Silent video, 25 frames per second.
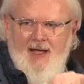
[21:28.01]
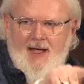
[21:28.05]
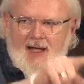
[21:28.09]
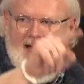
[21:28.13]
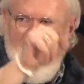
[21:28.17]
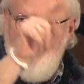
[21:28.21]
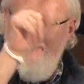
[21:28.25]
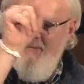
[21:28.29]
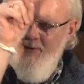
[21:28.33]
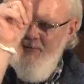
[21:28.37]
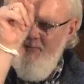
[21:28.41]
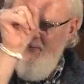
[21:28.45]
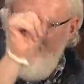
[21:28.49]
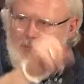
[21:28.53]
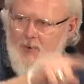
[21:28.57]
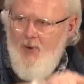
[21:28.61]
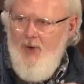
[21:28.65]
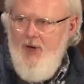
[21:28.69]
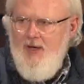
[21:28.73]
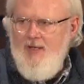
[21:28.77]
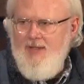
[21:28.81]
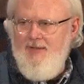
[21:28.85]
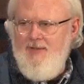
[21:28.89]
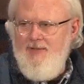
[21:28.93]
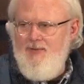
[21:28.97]
I've never
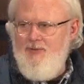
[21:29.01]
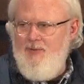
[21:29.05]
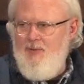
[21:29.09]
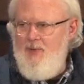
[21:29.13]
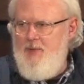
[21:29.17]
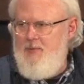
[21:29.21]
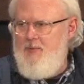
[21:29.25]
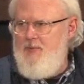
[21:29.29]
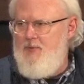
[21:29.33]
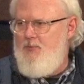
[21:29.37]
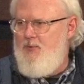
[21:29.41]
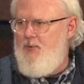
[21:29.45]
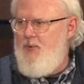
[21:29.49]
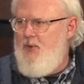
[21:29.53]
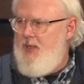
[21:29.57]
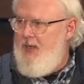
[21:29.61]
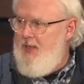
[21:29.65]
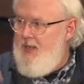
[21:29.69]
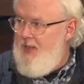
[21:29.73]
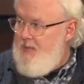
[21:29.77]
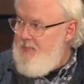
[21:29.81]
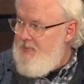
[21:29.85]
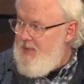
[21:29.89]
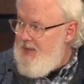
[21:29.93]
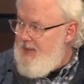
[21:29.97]
walked this way before.
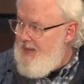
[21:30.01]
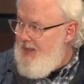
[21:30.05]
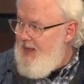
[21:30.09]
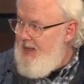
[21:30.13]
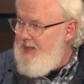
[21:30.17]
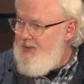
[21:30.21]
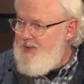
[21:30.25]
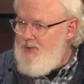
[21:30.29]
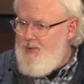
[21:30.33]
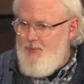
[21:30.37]
But God,